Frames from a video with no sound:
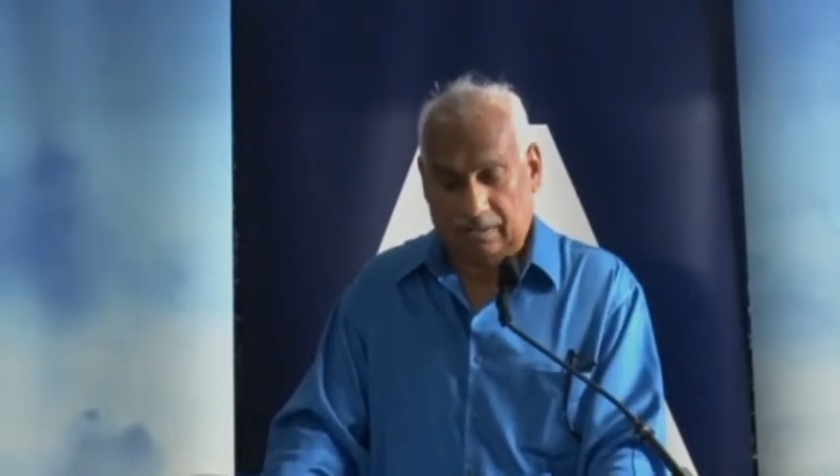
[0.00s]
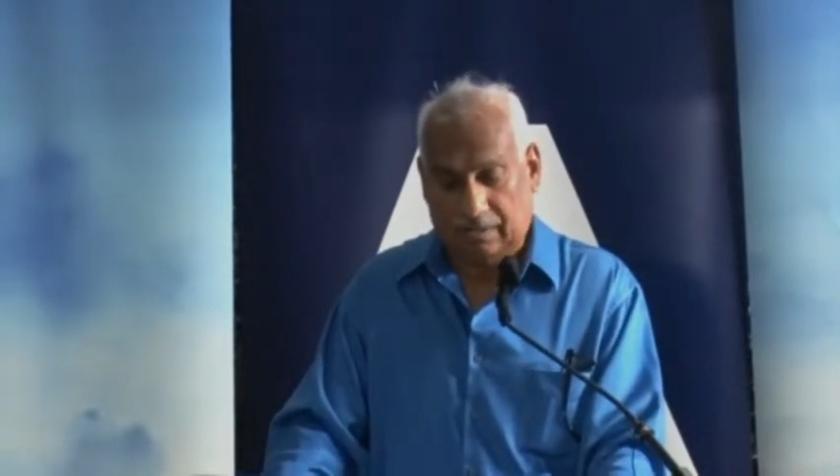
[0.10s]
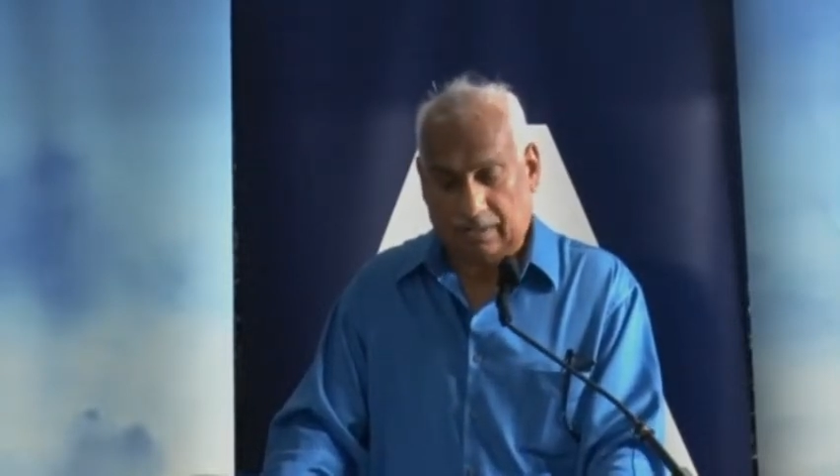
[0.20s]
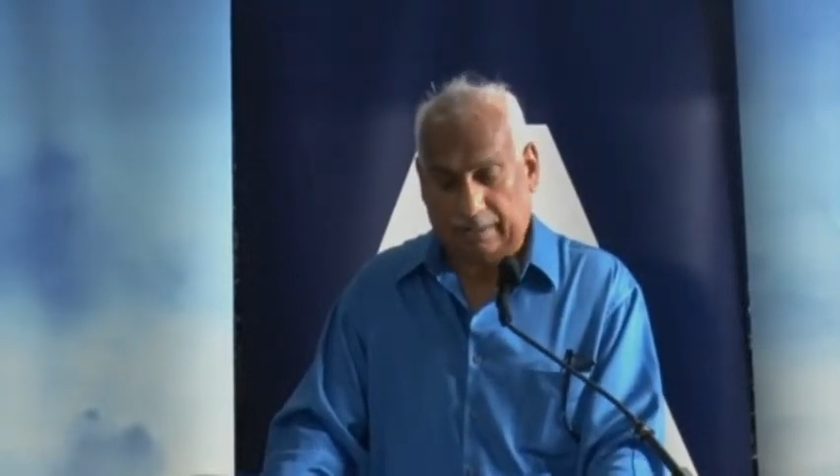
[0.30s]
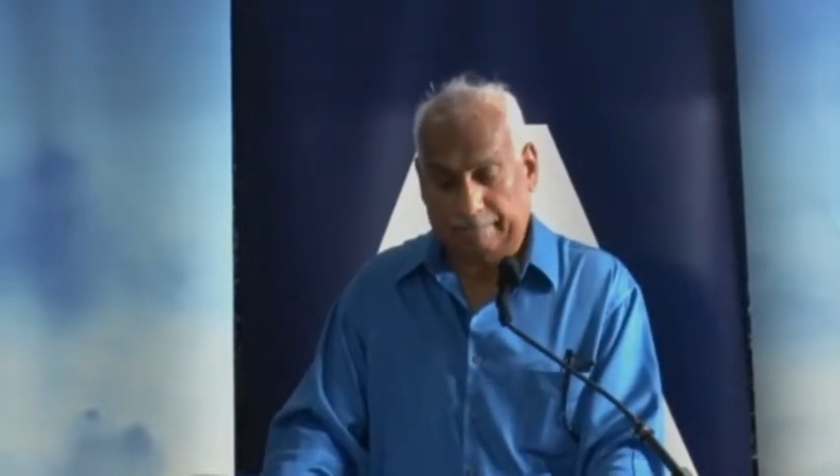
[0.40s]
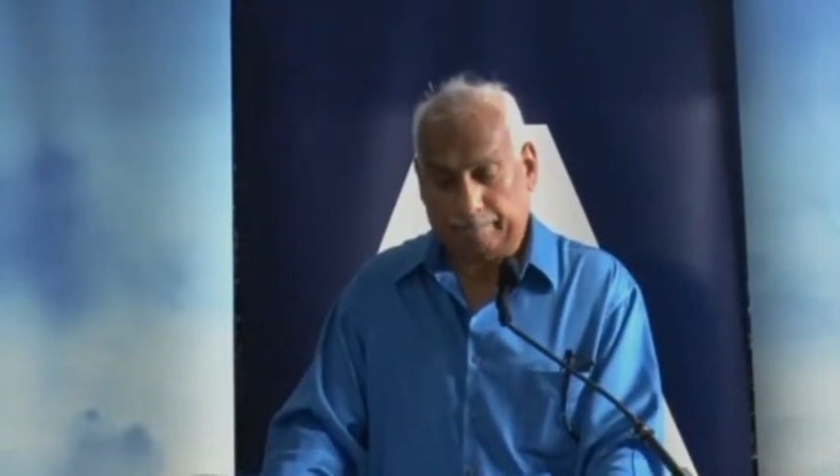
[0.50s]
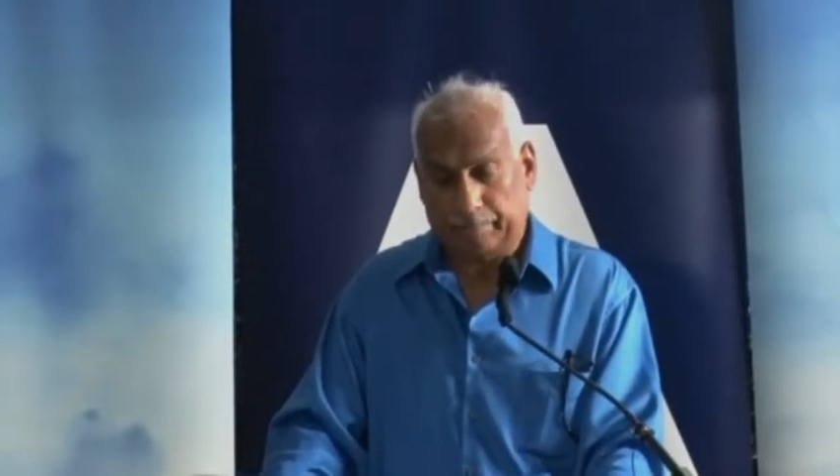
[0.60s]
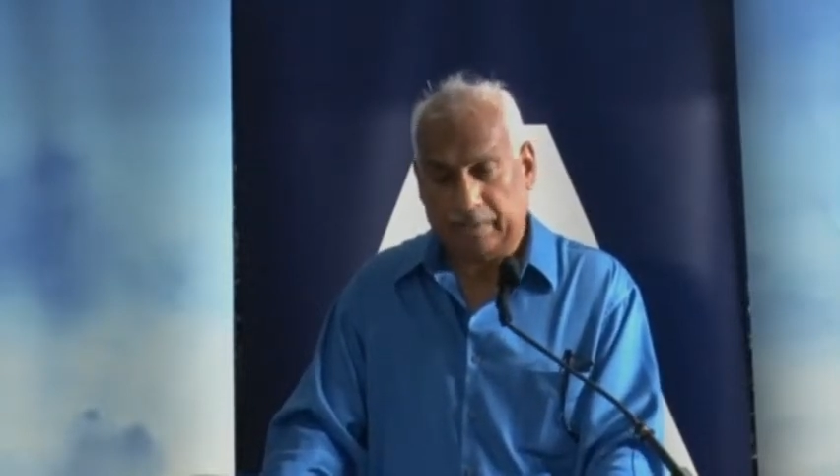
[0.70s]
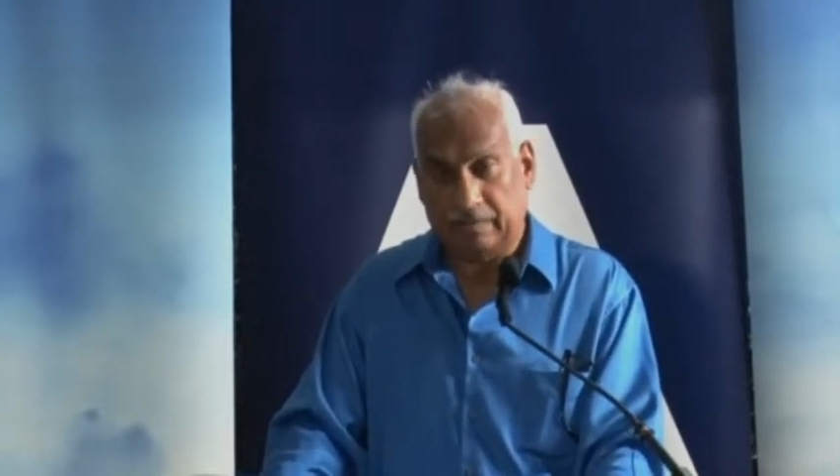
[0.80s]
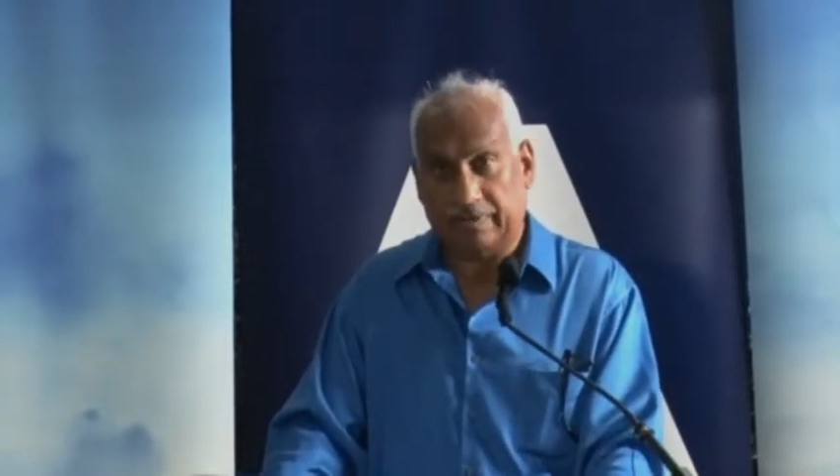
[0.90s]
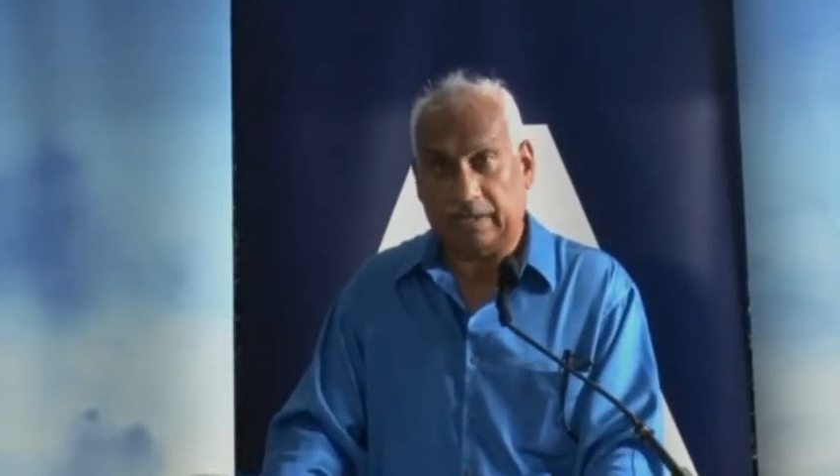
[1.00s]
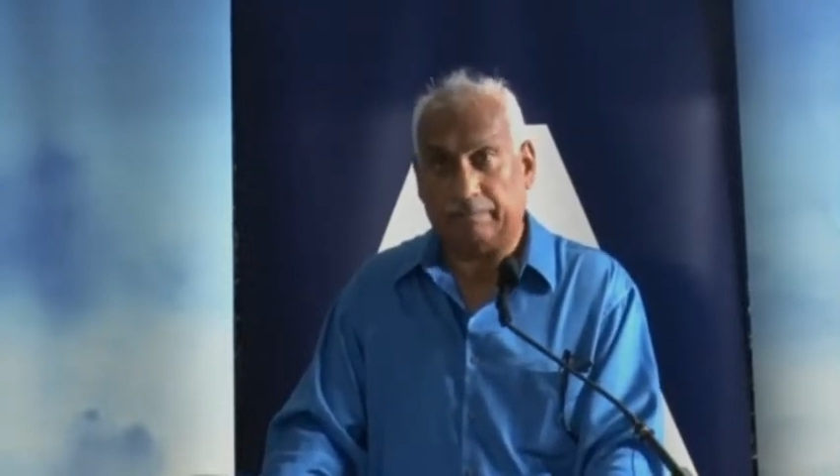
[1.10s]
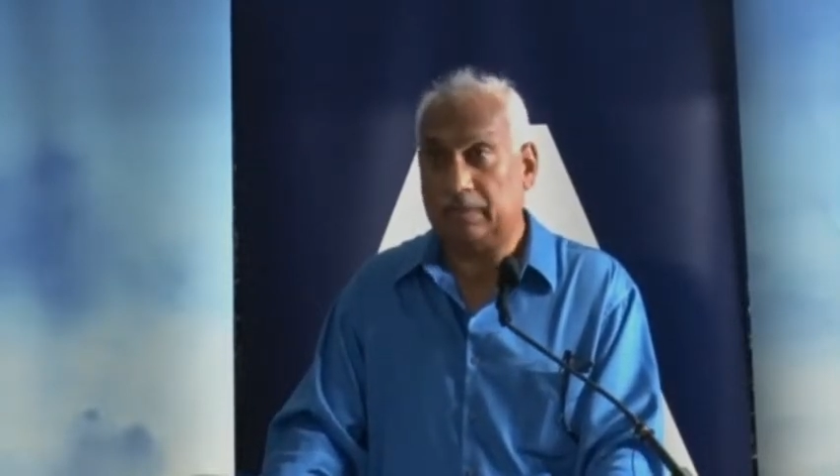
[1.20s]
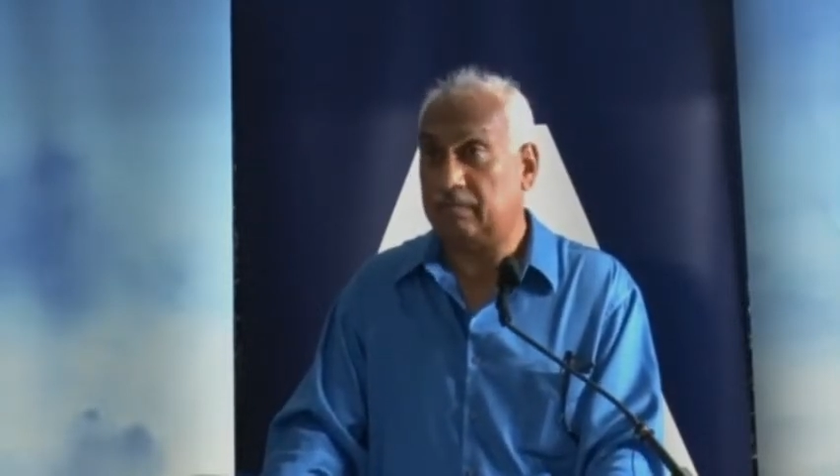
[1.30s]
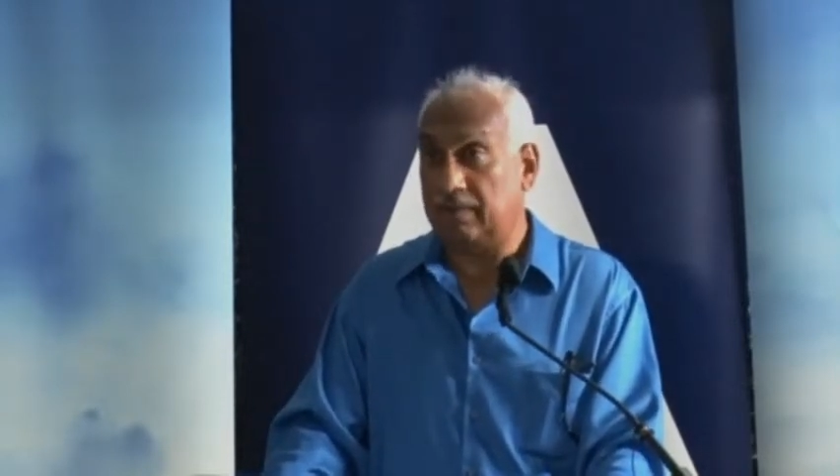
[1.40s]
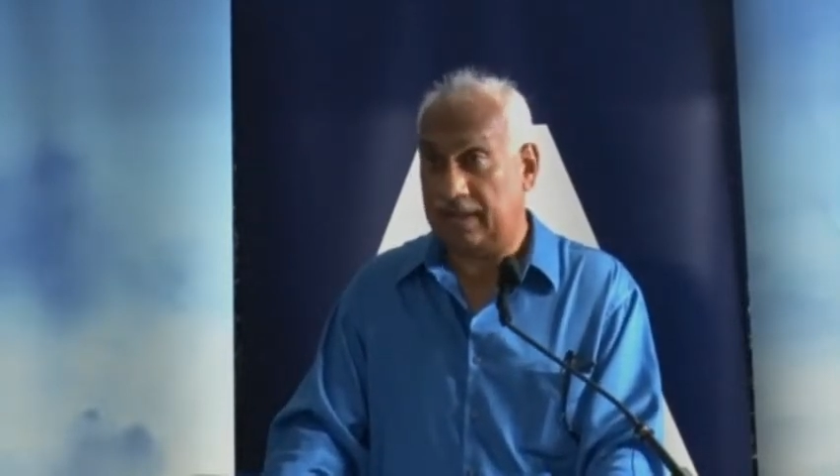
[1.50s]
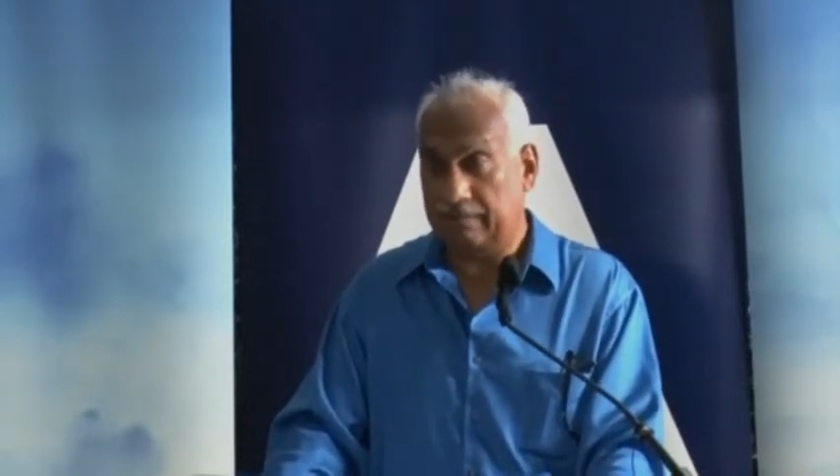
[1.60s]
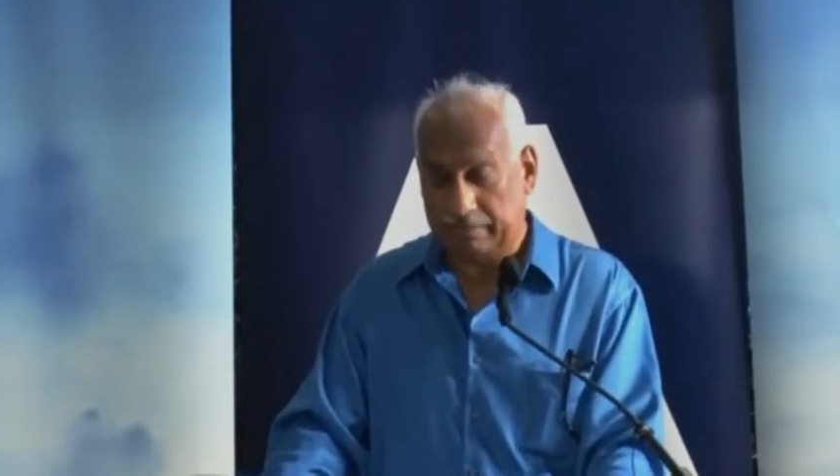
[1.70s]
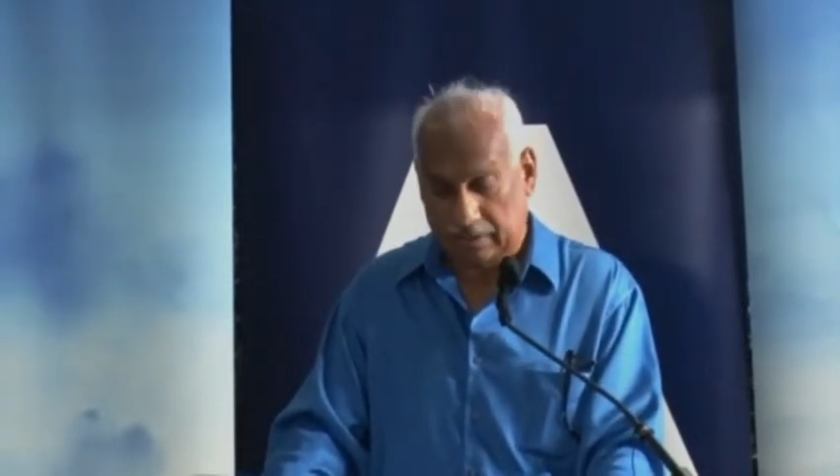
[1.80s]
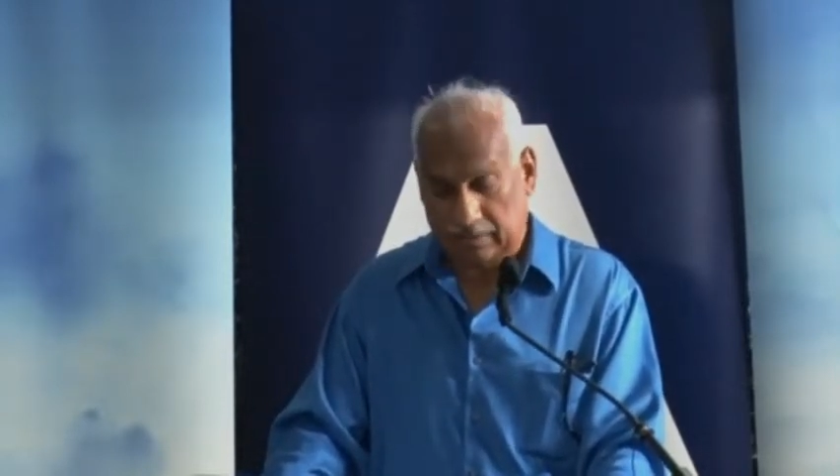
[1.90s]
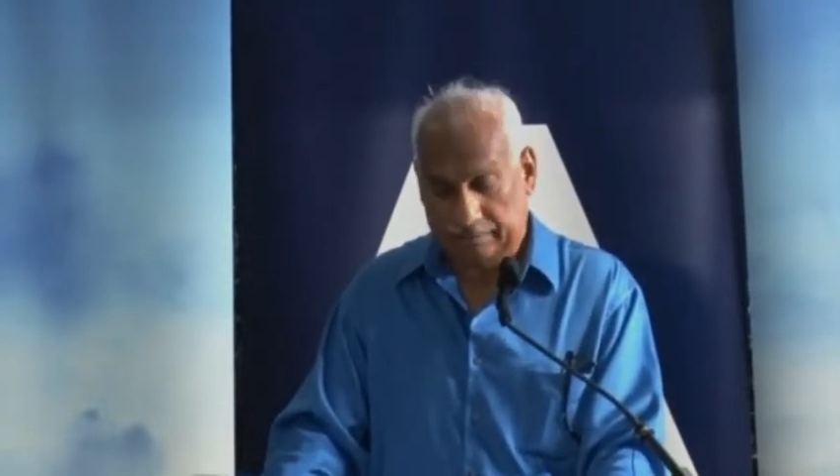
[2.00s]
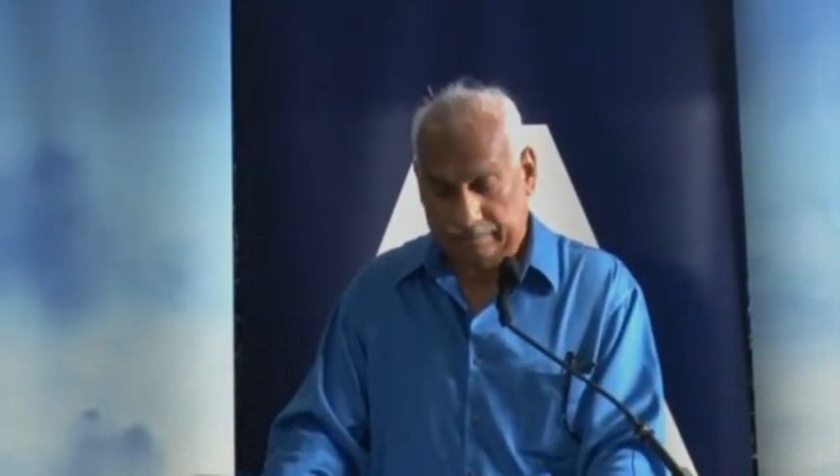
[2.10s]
the Development of Land Bill,